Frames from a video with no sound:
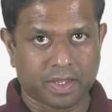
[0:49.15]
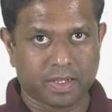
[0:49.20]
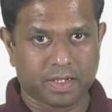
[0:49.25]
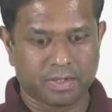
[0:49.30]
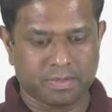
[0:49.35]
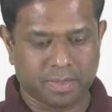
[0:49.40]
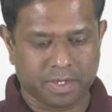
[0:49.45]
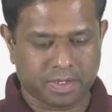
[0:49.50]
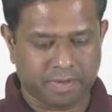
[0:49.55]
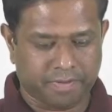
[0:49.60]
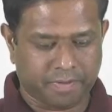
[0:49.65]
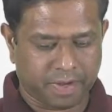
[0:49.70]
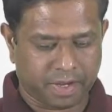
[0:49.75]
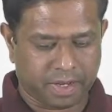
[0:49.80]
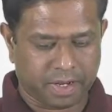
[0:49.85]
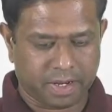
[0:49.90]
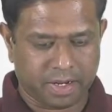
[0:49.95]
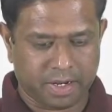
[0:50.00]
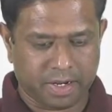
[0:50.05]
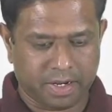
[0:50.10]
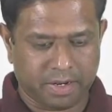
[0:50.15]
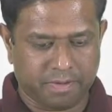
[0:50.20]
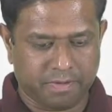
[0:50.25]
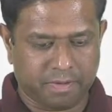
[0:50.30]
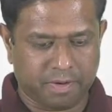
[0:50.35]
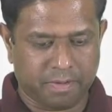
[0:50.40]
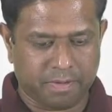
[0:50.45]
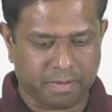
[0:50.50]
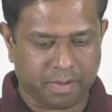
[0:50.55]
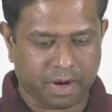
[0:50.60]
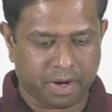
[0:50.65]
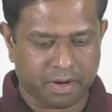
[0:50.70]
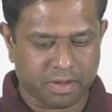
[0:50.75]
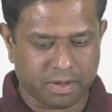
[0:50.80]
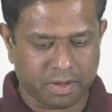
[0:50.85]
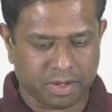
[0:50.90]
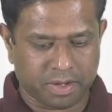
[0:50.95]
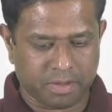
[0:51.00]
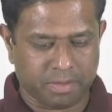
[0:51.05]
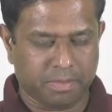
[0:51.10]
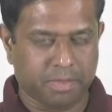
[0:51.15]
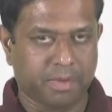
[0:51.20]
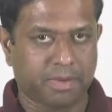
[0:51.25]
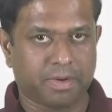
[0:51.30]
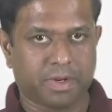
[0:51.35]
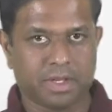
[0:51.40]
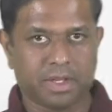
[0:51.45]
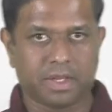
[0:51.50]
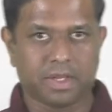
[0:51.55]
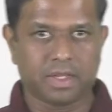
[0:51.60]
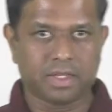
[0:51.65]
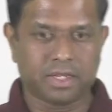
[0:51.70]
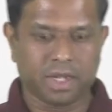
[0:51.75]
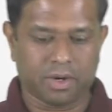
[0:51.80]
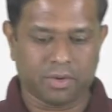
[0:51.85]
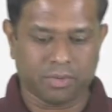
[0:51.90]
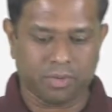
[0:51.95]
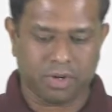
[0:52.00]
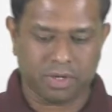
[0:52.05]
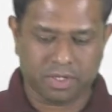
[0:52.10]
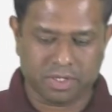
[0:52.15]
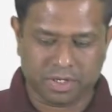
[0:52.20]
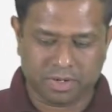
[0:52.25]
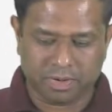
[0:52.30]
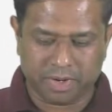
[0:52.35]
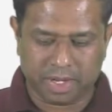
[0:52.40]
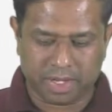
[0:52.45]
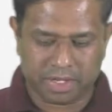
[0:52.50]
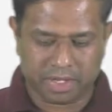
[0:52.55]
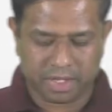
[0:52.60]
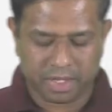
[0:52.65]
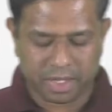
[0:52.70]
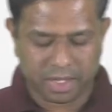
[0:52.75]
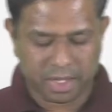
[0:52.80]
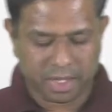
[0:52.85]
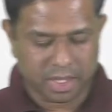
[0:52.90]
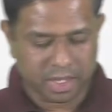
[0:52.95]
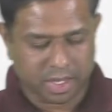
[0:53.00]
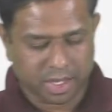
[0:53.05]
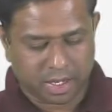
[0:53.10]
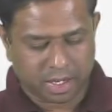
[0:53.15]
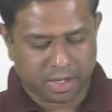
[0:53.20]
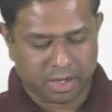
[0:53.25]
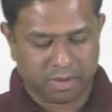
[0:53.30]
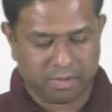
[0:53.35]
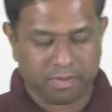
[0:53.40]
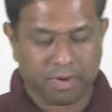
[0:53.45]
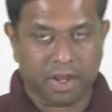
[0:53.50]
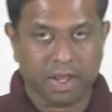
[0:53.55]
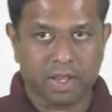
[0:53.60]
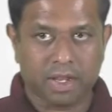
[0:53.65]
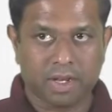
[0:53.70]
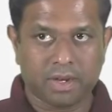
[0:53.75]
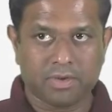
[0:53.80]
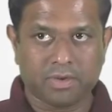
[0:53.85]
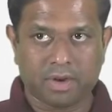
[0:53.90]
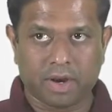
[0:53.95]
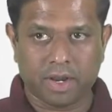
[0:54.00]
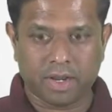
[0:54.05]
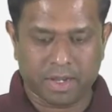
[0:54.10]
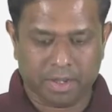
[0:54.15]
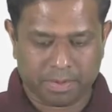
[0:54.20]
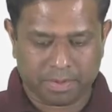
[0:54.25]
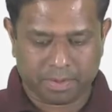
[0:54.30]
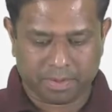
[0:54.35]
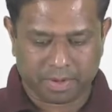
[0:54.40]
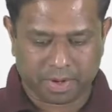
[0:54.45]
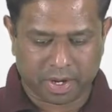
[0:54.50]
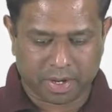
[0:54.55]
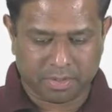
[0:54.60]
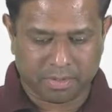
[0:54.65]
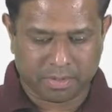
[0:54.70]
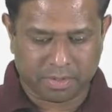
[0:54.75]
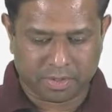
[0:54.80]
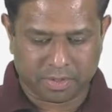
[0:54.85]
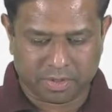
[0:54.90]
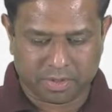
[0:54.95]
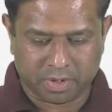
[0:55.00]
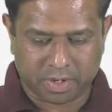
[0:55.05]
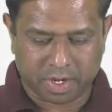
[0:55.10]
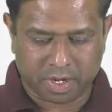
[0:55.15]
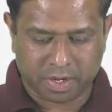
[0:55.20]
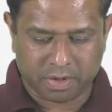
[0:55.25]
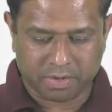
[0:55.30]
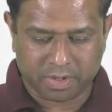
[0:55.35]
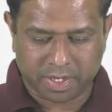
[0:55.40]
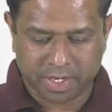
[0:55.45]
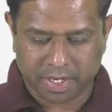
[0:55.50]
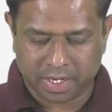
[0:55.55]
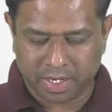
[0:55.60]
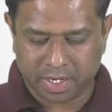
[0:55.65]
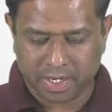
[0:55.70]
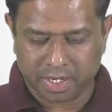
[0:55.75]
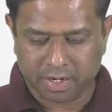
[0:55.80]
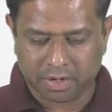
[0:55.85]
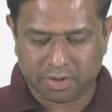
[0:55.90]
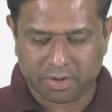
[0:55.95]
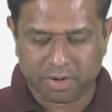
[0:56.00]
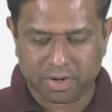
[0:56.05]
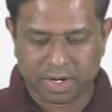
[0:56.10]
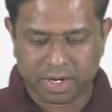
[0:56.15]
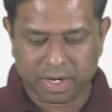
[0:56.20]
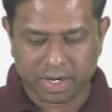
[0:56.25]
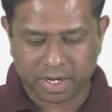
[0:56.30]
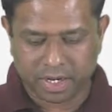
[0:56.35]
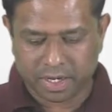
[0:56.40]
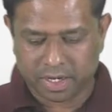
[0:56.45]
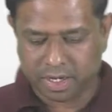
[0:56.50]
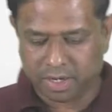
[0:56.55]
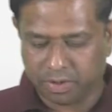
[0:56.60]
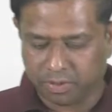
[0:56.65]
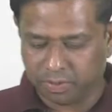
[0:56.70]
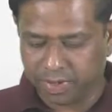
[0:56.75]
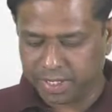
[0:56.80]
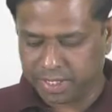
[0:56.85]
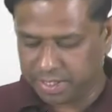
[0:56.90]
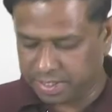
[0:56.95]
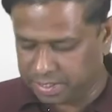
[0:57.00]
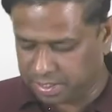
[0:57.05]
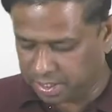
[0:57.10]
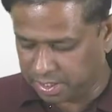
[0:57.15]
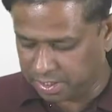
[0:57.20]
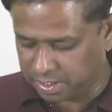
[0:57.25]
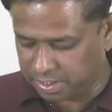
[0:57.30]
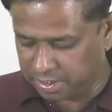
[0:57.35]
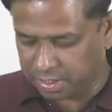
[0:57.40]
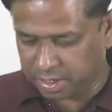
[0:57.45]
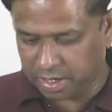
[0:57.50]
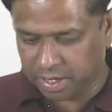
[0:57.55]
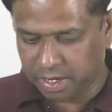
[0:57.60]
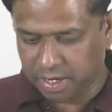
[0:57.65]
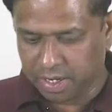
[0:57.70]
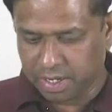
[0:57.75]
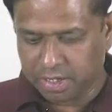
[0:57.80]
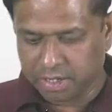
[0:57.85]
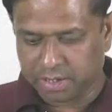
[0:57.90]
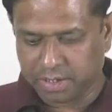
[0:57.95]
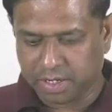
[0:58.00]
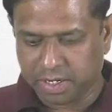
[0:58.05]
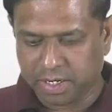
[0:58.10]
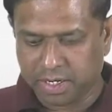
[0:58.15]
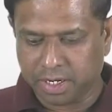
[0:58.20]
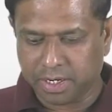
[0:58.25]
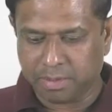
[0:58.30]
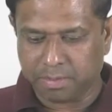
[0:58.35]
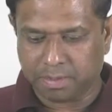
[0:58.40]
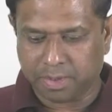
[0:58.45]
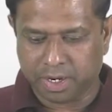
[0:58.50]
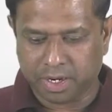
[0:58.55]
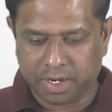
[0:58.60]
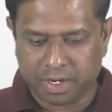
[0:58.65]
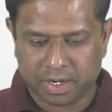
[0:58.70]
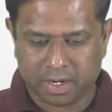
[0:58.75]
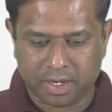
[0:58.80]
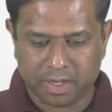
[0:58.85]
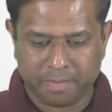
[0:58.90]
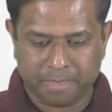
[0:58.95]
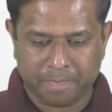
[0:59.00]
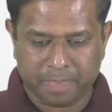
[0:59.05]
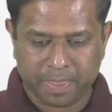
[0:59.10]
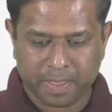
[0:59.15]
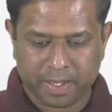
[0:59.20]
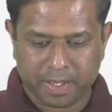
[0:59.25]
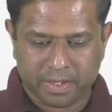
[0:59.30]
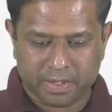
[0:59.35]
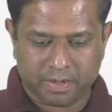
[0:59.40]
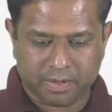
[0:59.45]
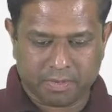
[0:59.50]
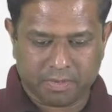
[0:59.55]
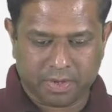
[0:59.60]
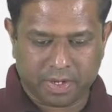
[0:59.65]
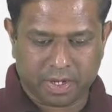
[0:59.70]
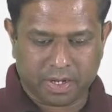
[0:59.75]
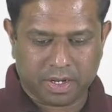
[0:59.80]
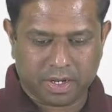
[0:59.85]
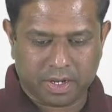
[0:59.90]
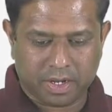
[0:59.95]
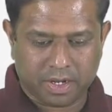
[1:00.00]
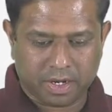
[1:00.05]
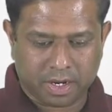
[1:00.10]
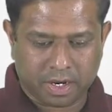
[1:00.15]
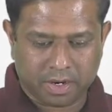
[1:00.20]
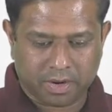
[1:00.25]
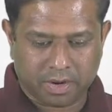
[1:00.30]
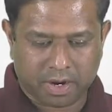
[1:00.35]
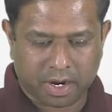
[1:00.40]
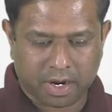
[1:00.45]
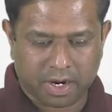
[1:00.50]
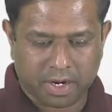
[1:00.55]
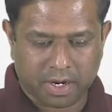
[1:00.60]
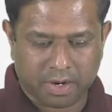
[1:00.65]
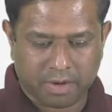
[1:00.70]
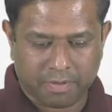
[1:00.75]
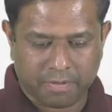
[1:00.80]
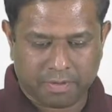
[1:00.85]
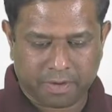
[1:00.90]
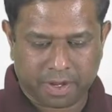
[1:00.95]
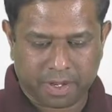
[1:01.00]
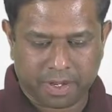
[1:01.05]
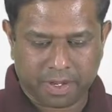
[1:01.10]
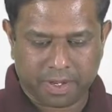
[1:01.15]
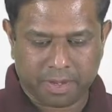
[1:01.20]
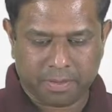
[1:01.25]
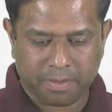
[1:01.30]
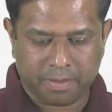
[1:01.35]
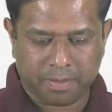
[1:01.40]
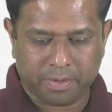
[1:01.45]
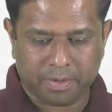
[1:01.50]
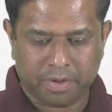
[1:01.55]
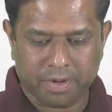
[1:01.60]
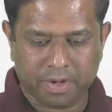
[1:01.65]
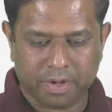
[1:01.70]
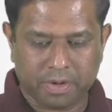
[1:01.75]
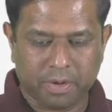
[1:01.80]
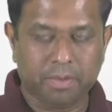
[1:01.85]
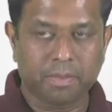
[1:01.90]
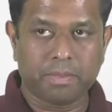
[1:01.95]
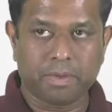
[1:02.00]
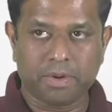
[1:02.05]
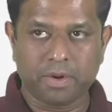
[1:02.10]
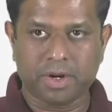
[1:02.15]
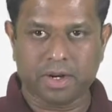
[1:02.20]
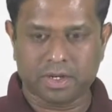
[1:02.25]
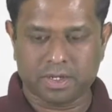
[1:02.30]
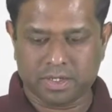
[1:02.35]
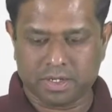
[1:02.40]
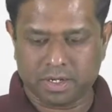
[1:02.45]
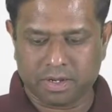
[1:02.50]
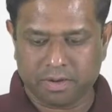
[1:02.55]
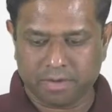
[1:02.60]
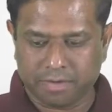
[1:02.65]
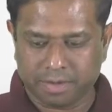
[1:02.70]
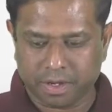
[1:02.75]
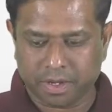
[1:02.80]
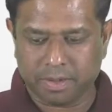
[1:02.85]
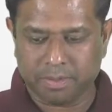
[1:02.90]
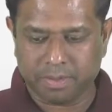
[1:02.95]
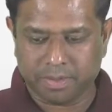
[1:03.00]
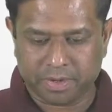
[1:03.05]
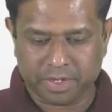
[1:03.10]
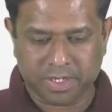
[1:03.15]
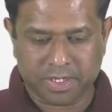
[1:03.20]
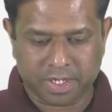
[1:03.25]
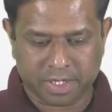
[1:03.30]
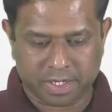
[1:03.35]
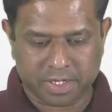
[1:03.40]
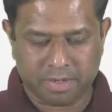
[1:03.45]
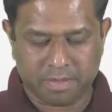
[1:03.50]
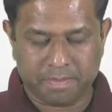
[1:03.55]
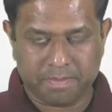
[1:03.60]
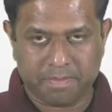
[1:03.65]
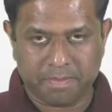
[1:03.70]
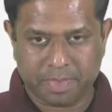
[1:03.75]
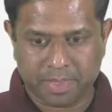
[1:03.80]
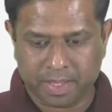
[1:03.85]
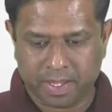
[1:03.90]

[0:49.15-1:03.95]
specifically different part of the computer that works together while running a program, so how they coordinate with each other, right? So then in particular, so we'll try to identify important components of a computer system